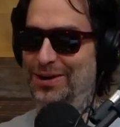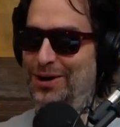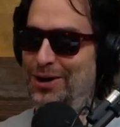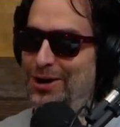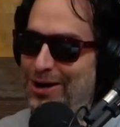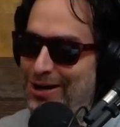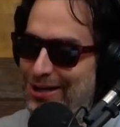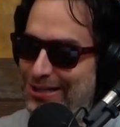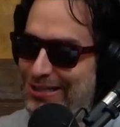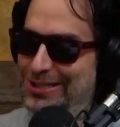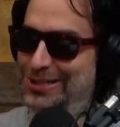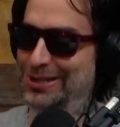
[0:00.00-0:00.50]

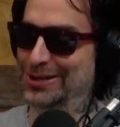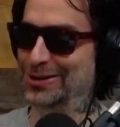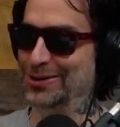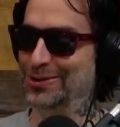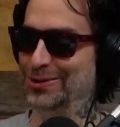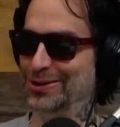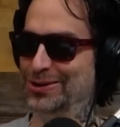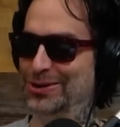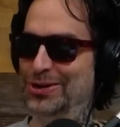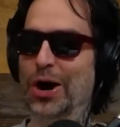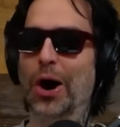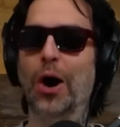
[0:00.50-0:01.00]
Oh,
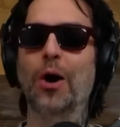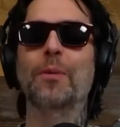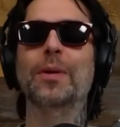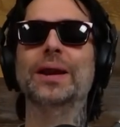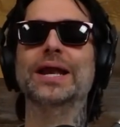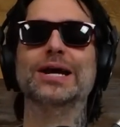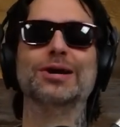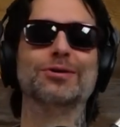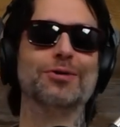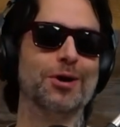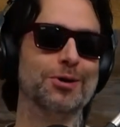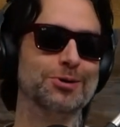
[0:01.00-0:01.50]
dude,
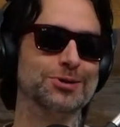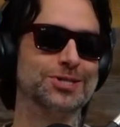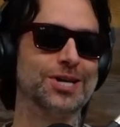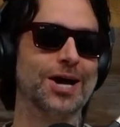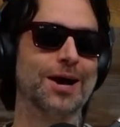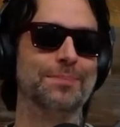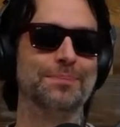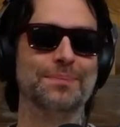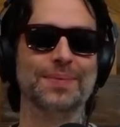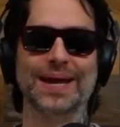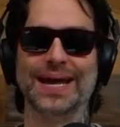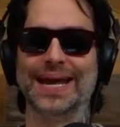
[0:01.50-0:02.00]
nobody grows
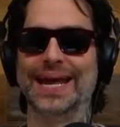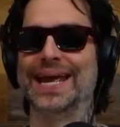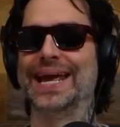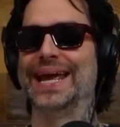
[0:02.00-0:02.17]
up